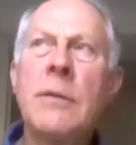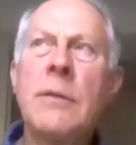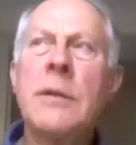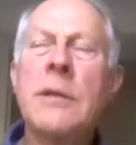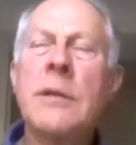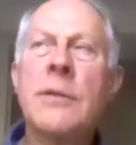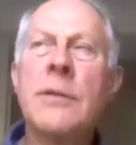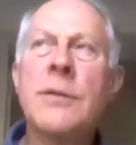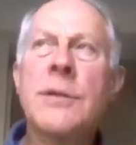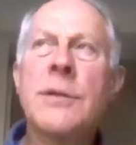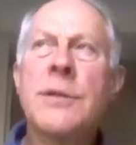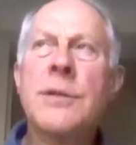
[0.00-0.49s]

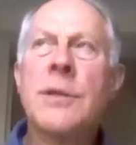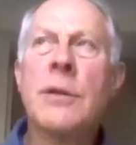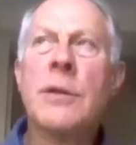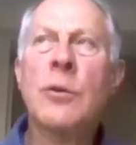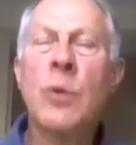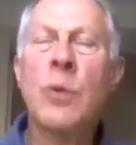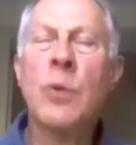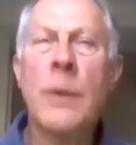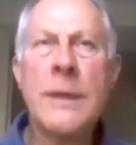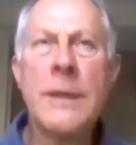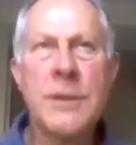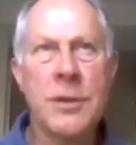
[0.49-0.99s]
that there's a
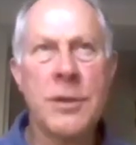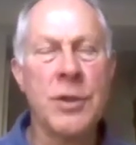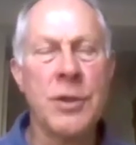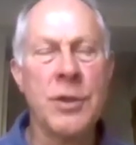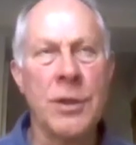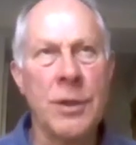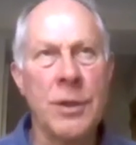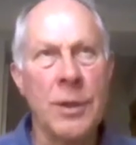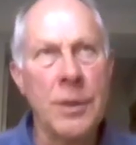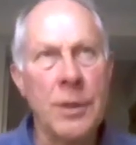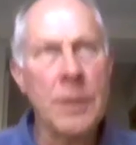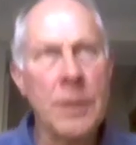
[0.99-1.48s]
question
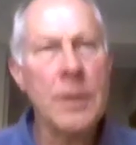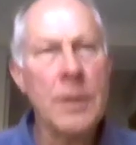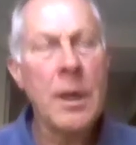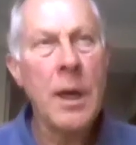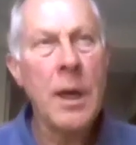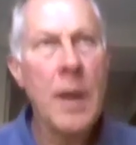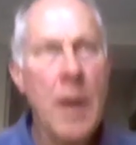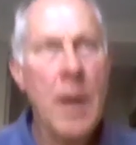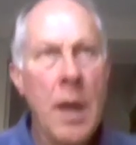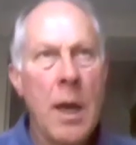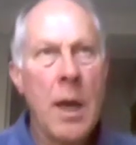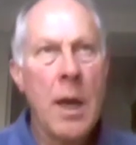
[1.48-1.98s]

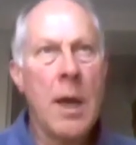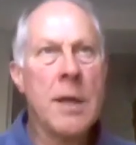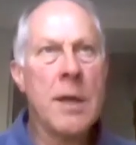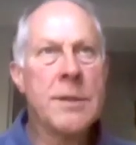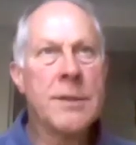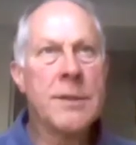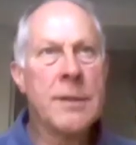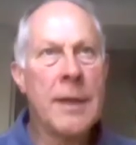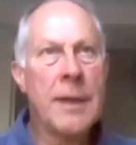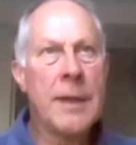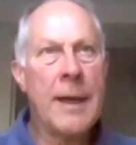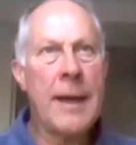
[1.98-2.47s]
as
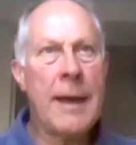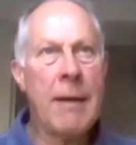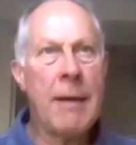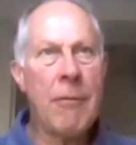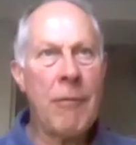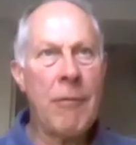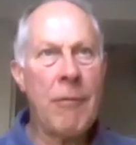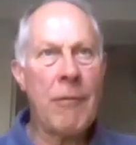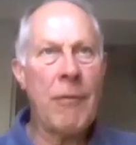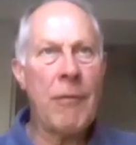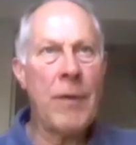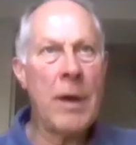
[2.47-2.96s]
to how
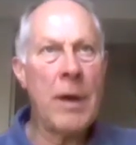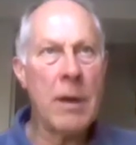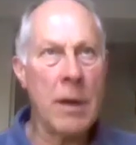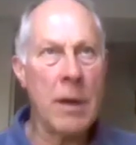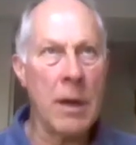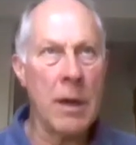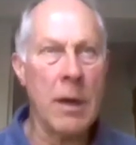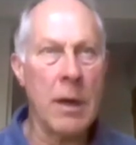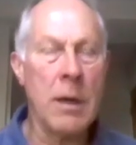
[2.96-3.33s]
far